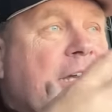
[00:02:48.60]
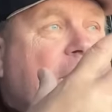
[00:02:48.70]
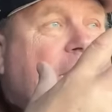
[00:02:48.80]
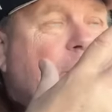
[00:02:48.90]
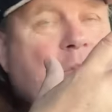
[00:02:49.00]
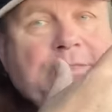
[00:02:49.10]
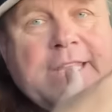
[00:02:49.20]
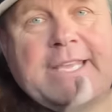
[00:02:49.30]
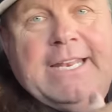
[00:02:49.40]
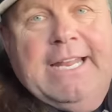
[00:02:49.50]
and I'm not
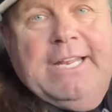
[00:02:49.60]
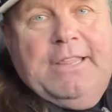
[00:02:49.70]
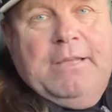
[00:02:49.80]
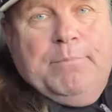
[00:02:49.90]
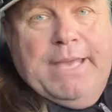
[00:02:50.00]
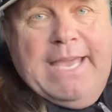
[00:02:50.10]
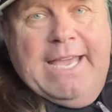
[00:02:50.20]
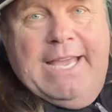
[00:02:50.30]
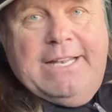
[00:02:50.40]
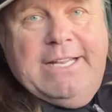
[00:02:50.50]
thinking anything bad,